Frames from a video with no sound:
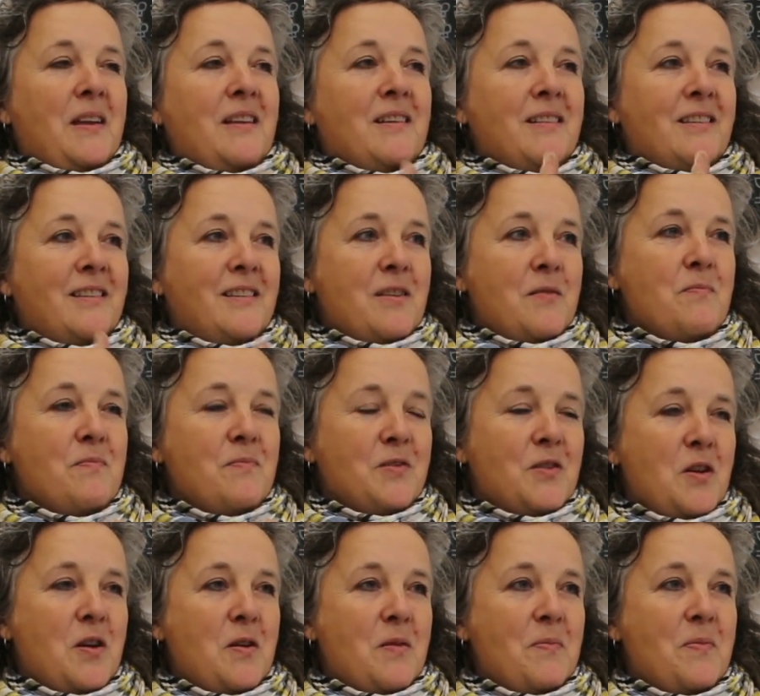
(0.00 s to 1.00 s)
sums
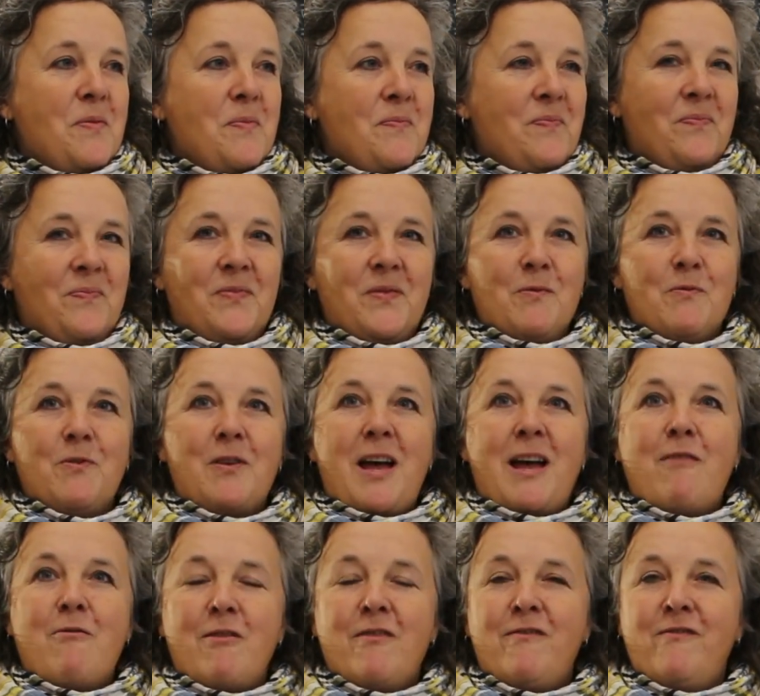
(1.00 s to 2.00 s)
up
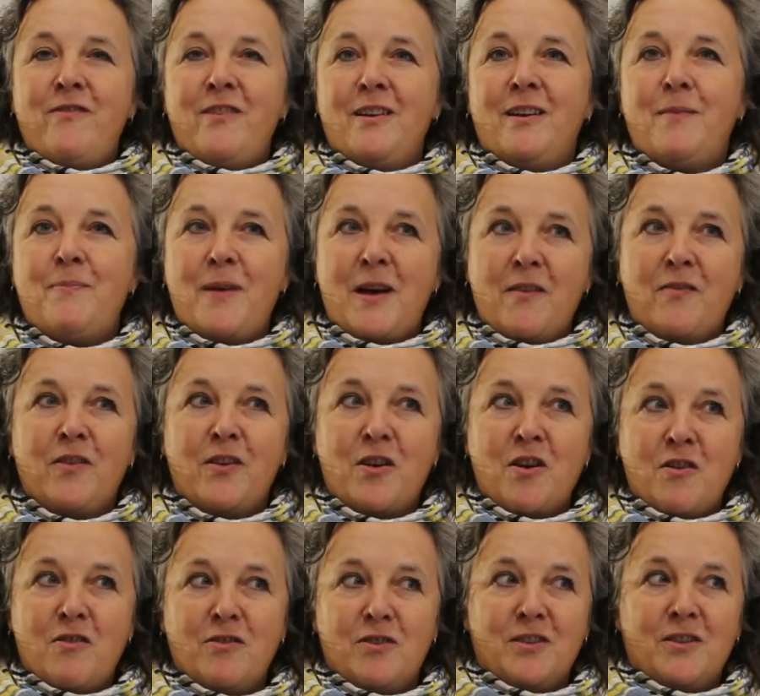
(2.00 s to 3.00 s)
how I feel about the
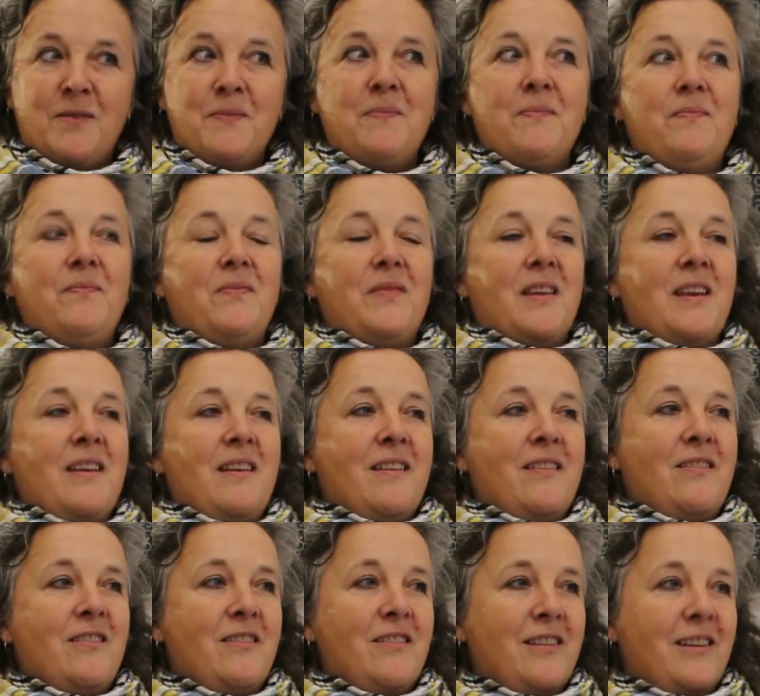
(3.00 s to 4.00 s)
garden,
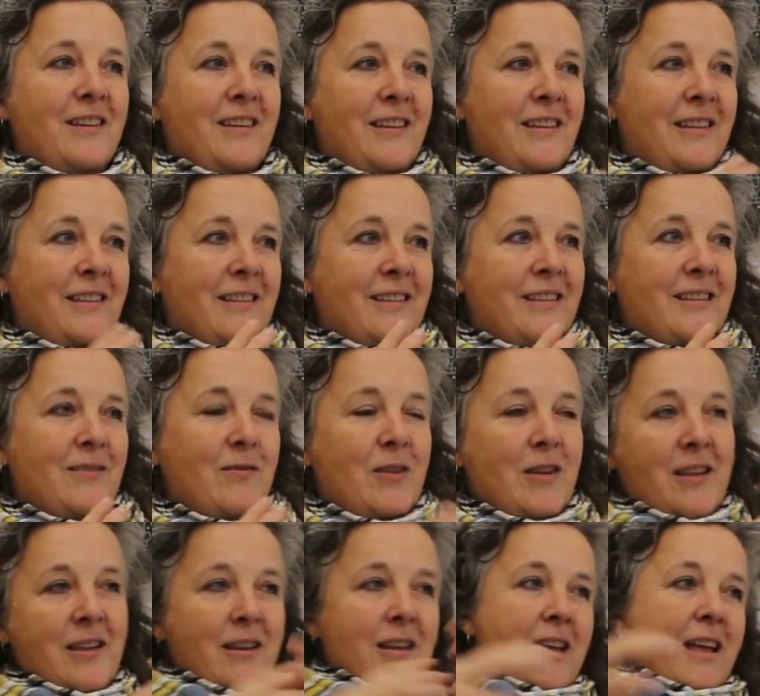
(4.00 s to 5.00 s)
that it's
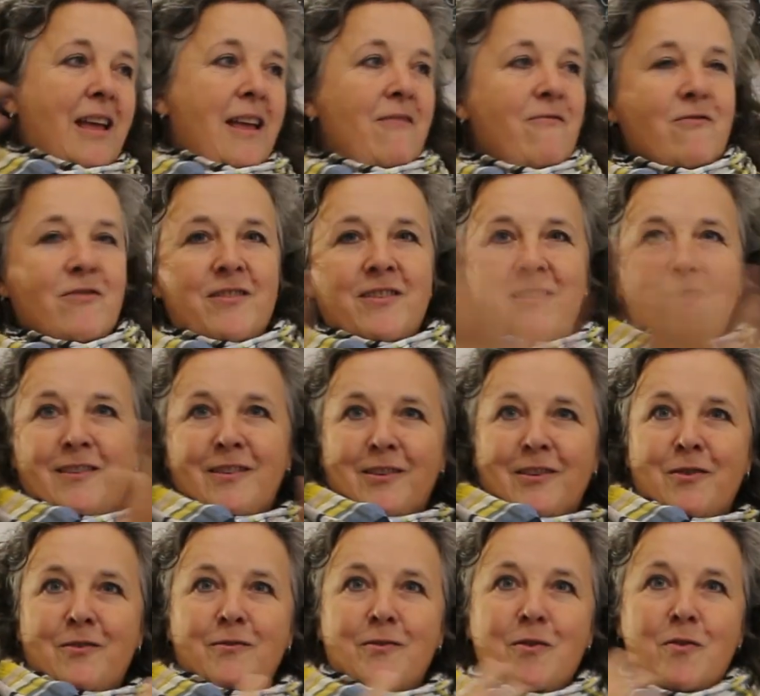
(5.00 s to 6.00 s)
in everything that's
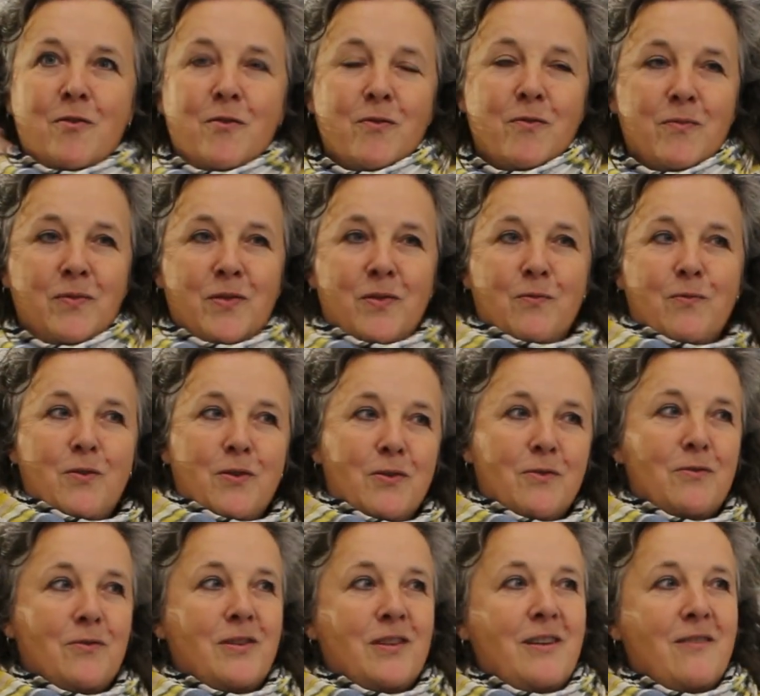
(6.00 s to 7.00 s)
going on in the
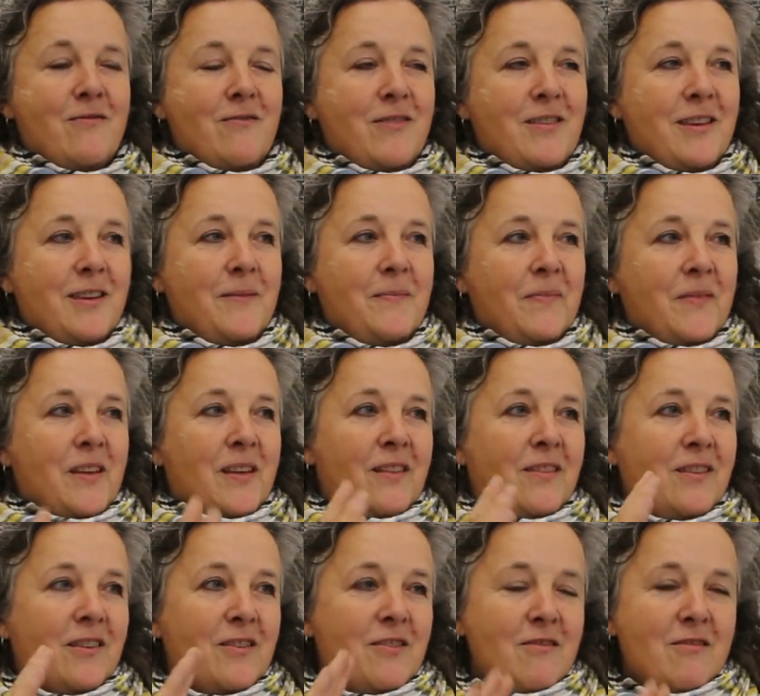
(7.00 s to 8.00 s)
world and everything,
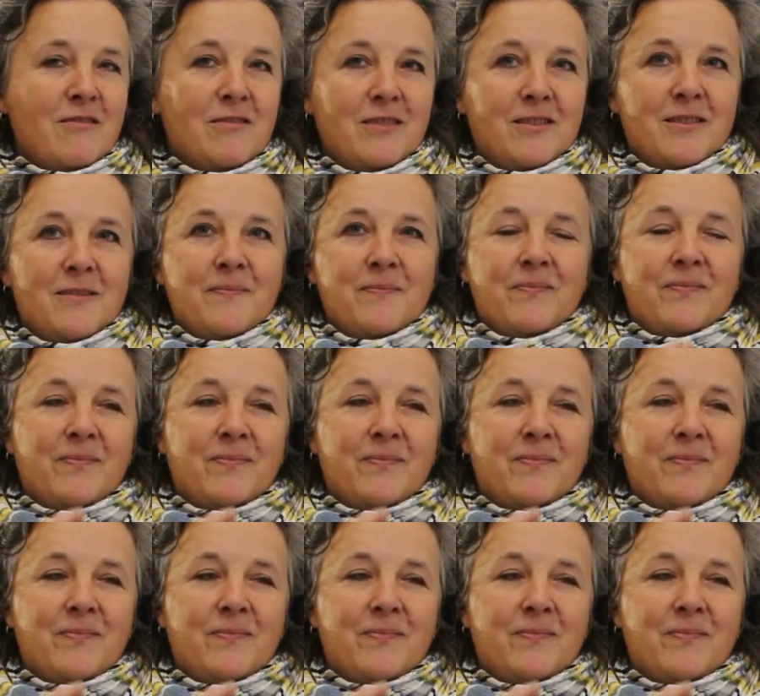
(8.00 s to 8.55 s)
the garden